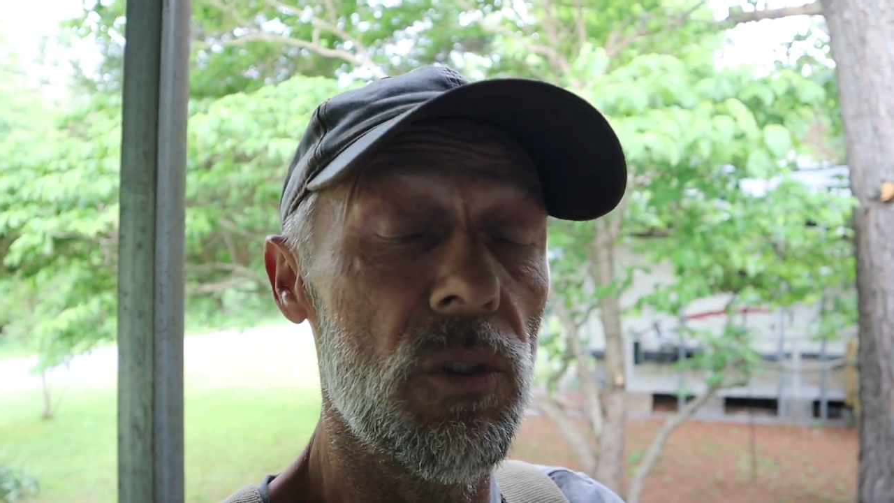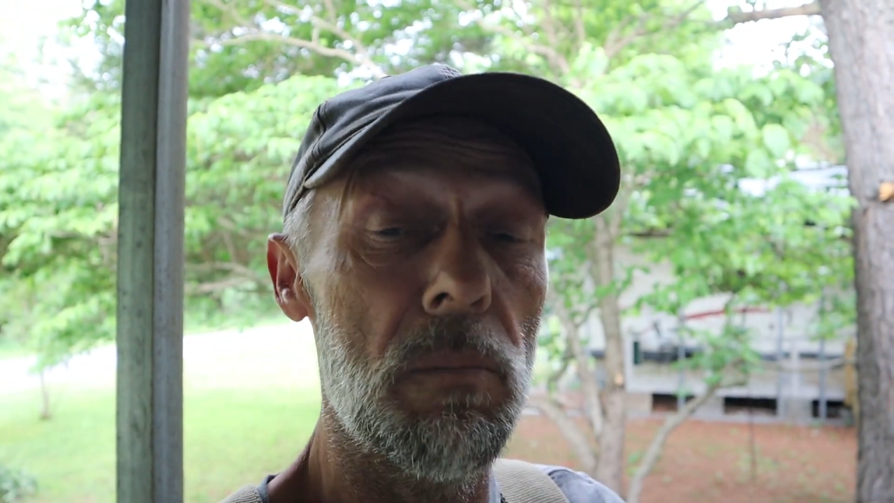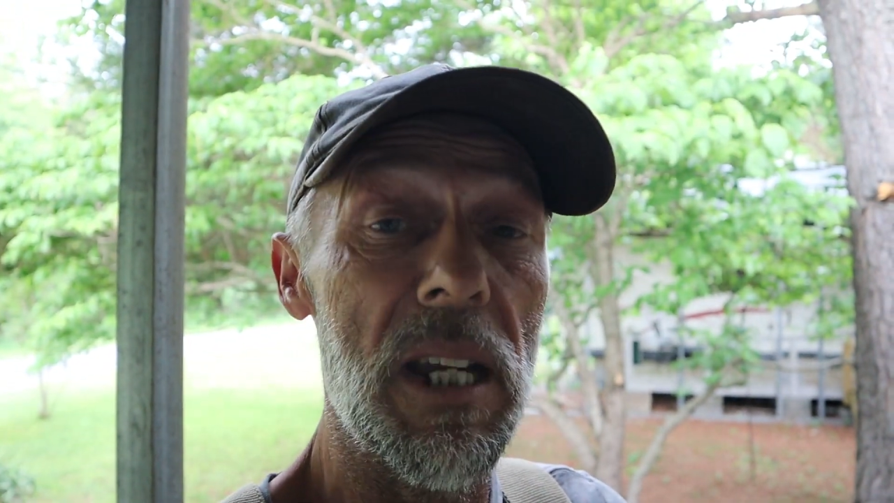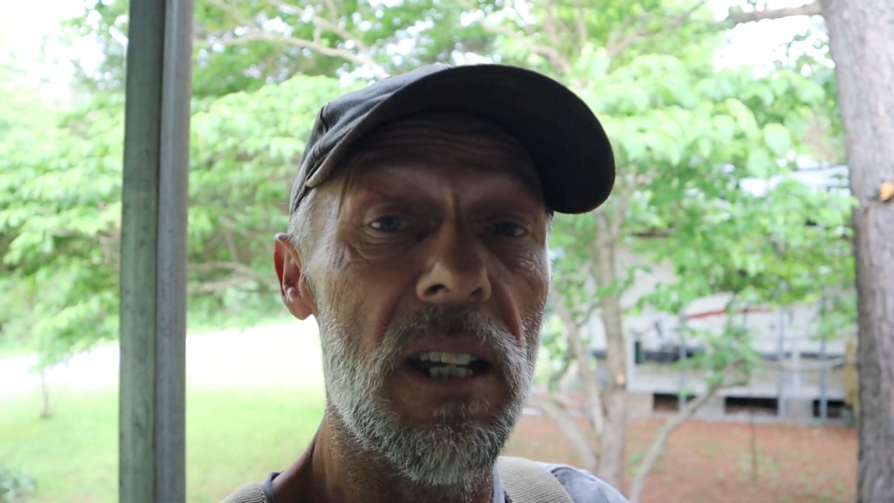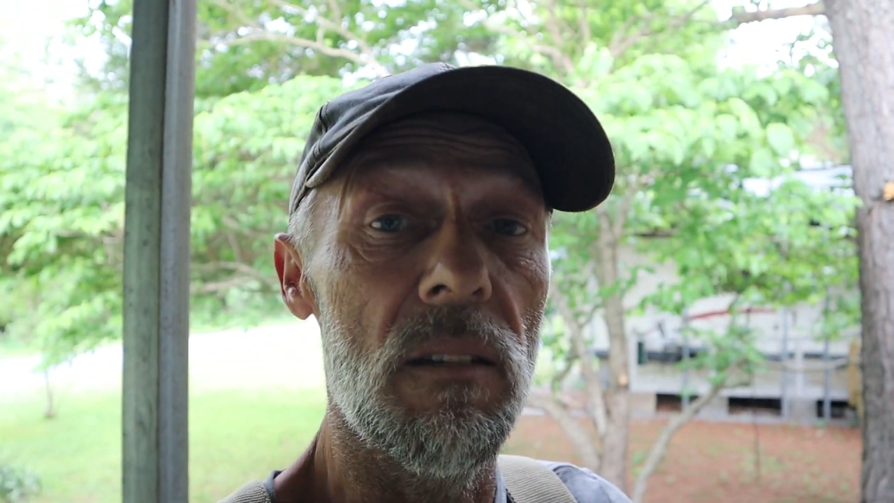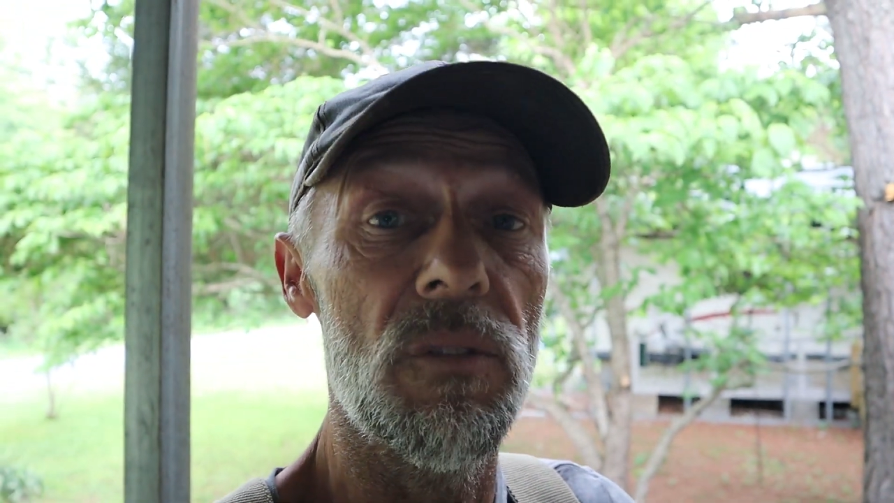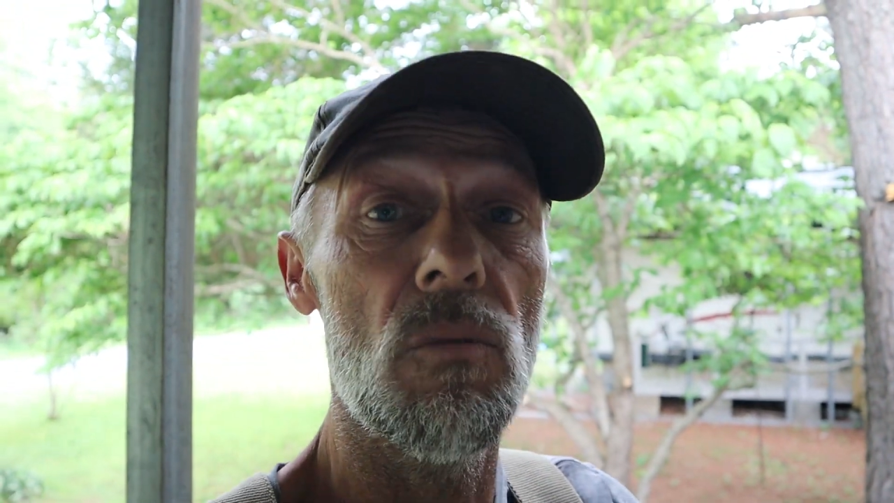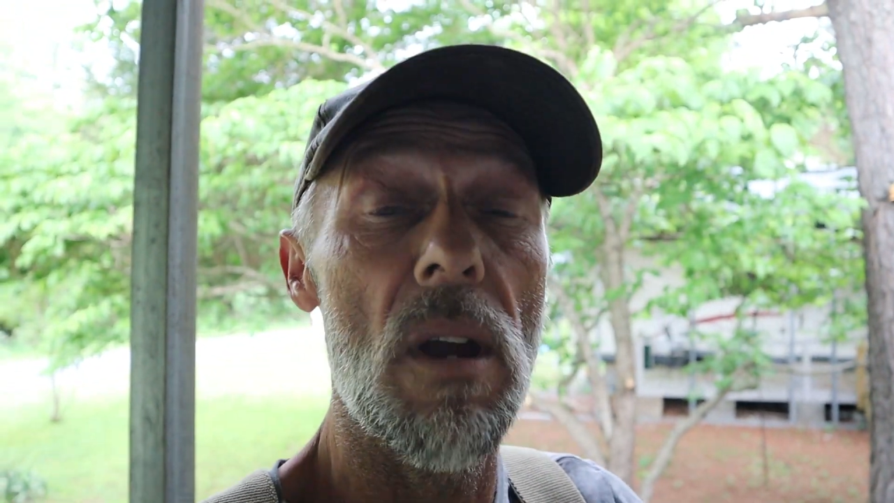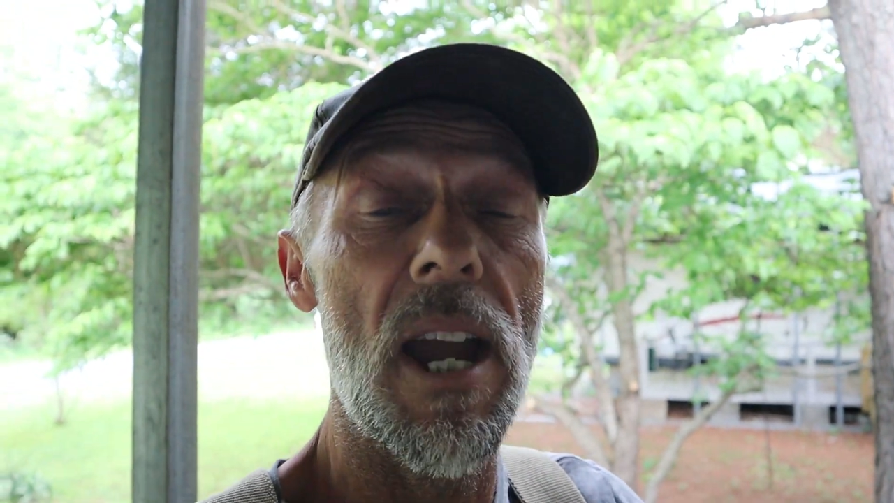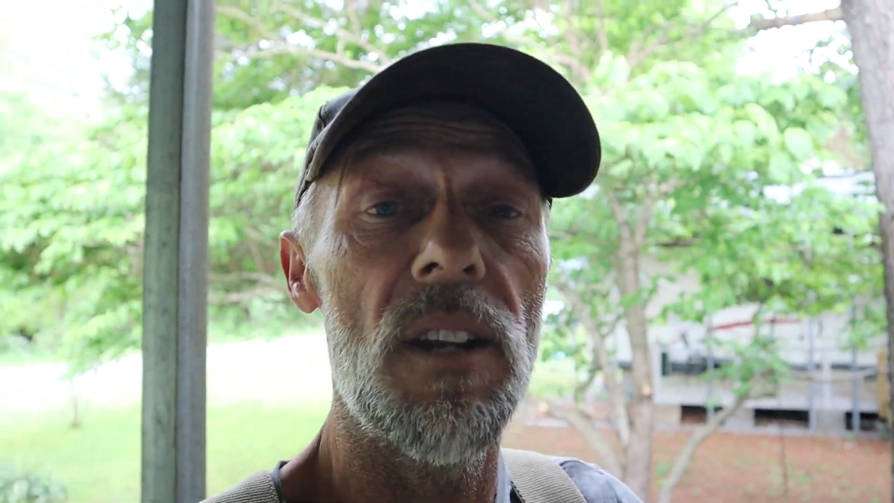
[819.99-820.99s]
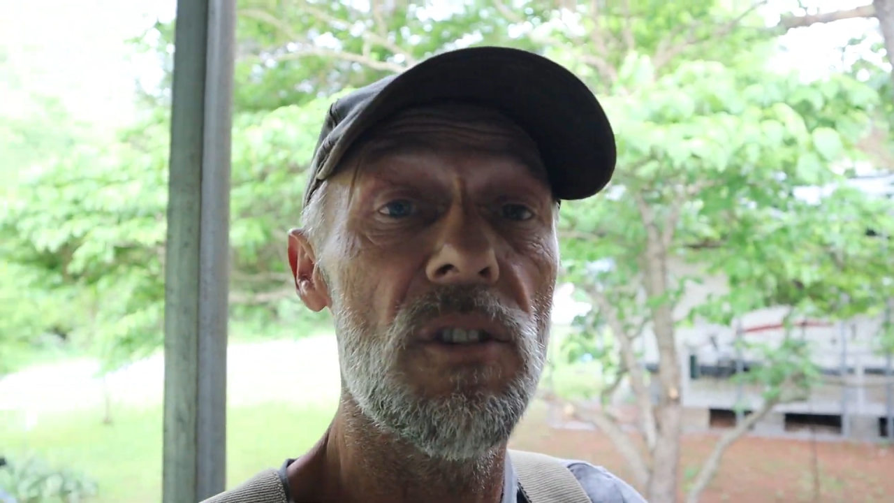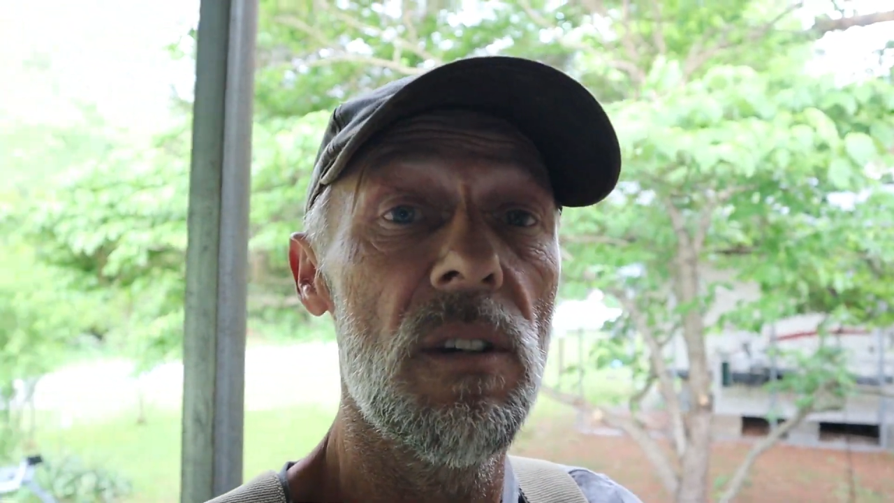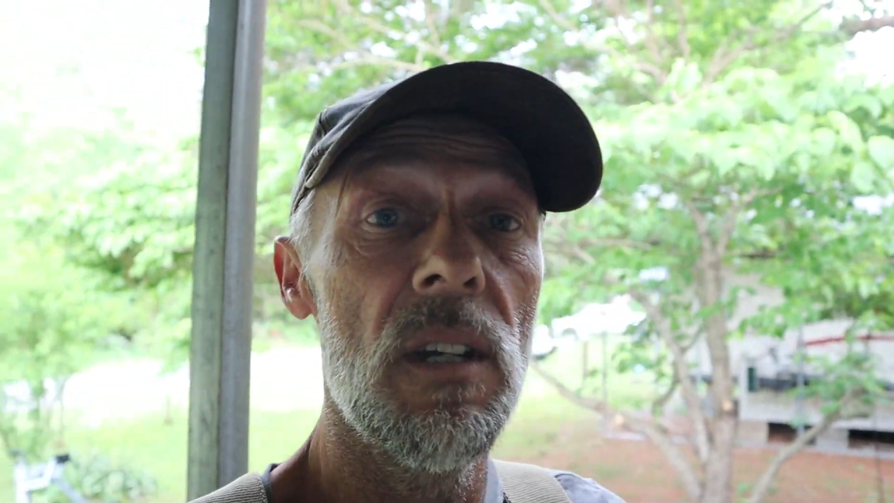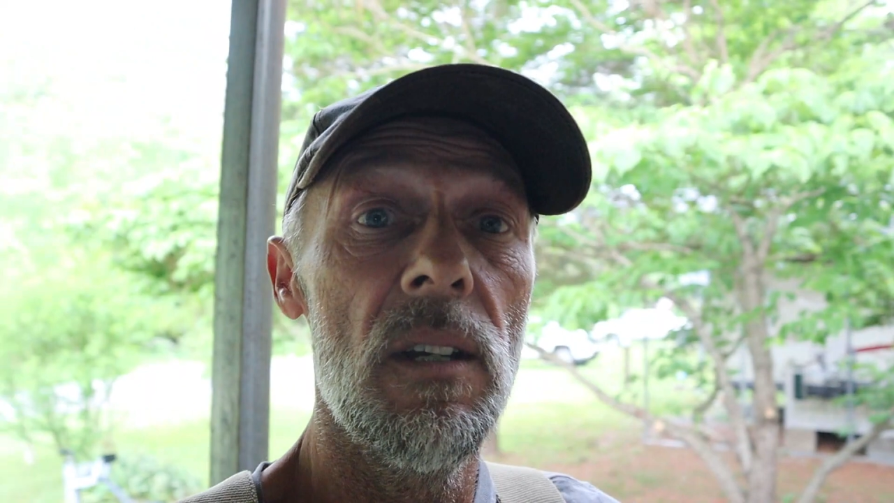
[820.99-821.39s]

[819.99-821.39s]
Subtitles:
Speaking of trash,